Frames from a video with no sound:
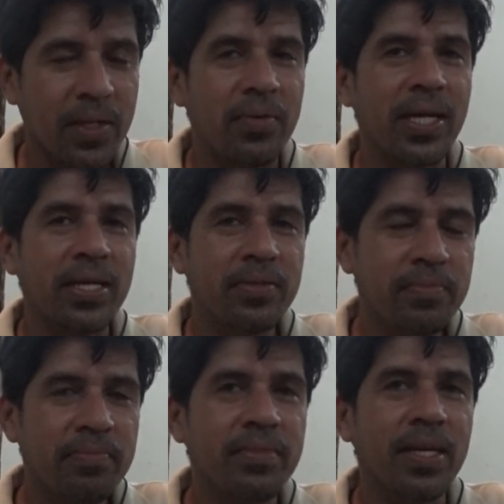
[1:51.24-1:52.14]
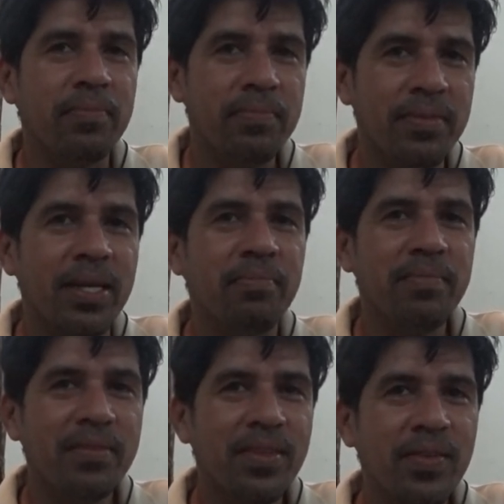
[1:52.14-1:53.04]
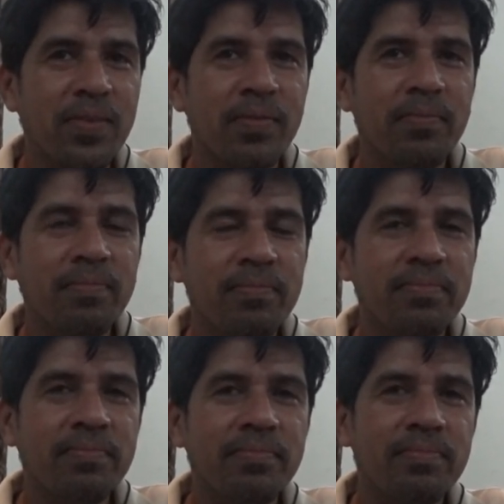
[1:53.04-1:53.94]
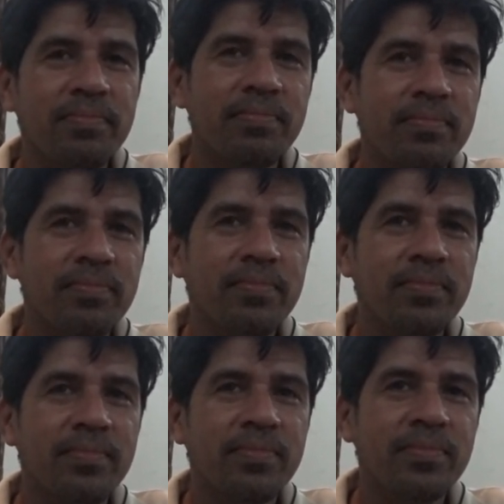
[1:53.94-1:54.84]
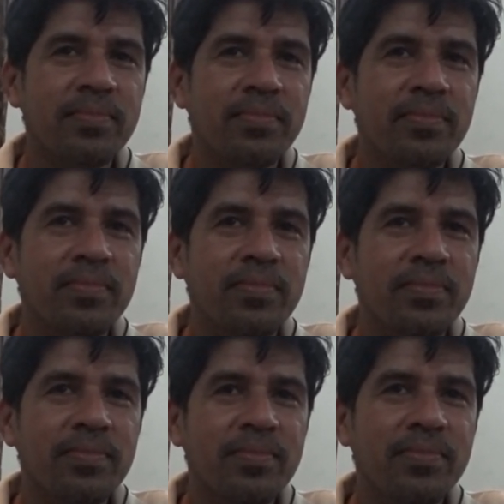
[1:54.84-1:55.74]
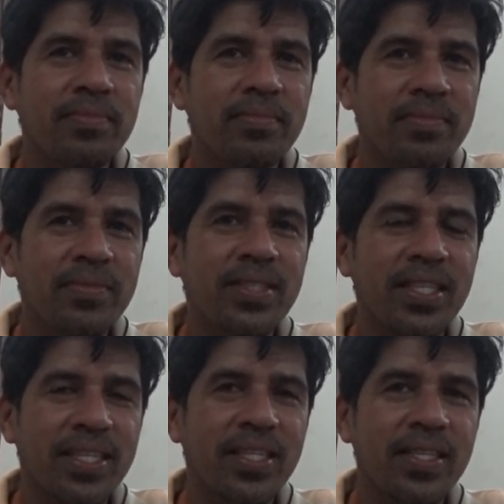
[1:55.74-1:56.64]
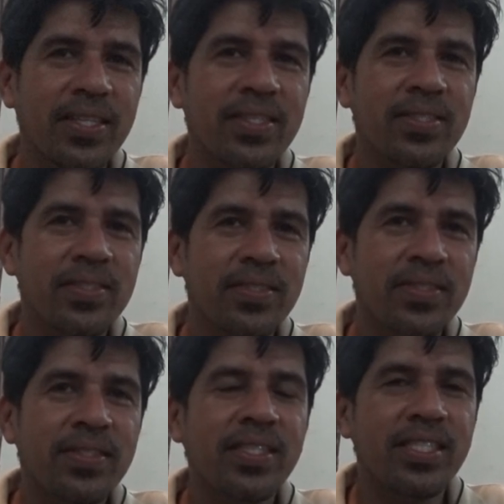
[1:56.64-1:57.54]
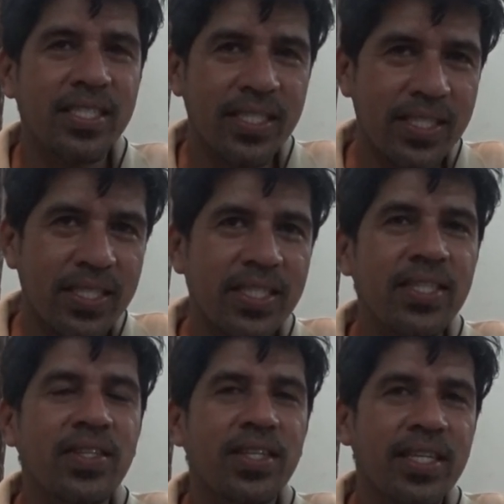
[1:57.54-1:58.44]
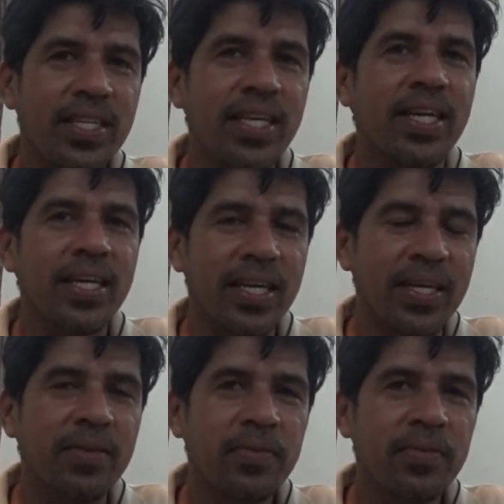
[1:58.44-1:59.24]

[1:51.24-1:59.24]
small specs, thick, yep, specs. Yep. And as you said, he was considered the BBC of Saligao, keeping the village informed about whatever was happening. Yeah, yeah.